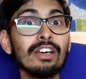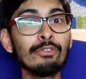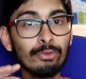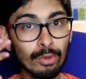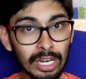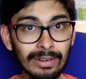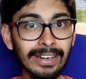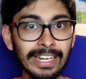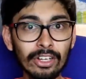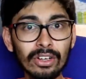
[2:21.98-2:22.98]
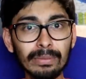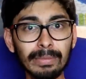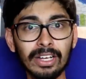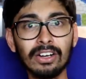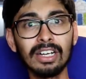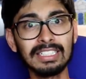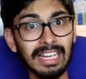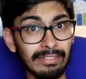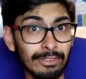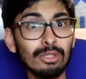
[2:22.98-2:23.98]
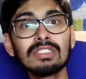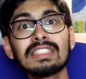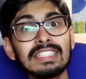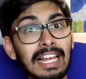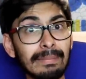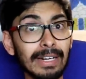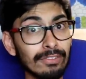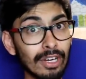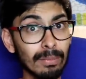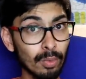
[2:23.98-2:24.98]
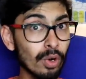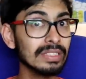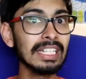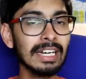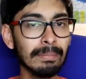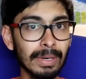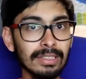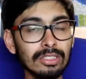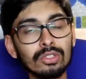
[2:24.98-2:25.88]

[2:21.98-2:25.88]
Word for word: the full video because I've used this helmet for more than a month.